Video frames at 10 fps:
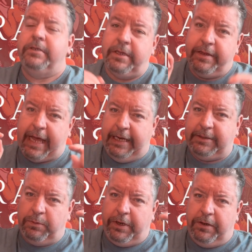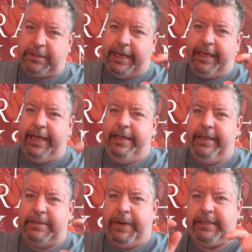That's what it looks like in
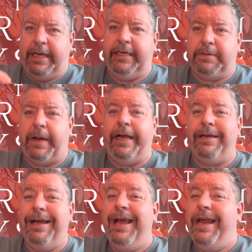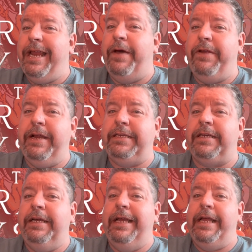the spectator's mind. Now, there is
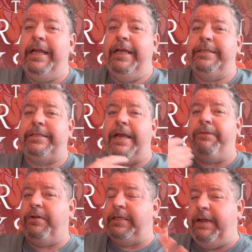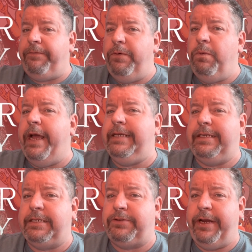several different ways
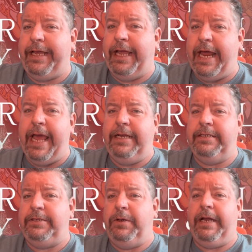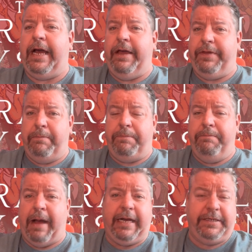this trick can end. You can either
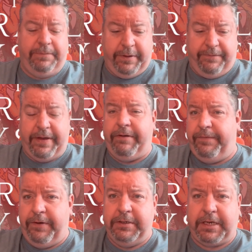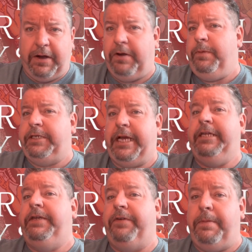match with the very first card, in which
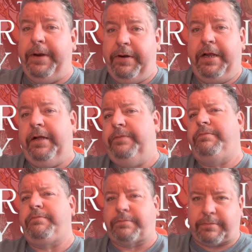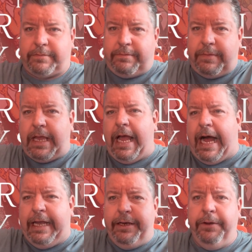case you've got a miracle,
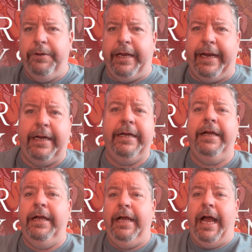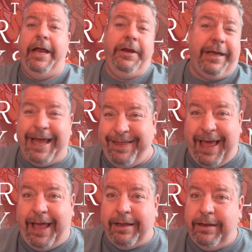hallelujah, and you can end there.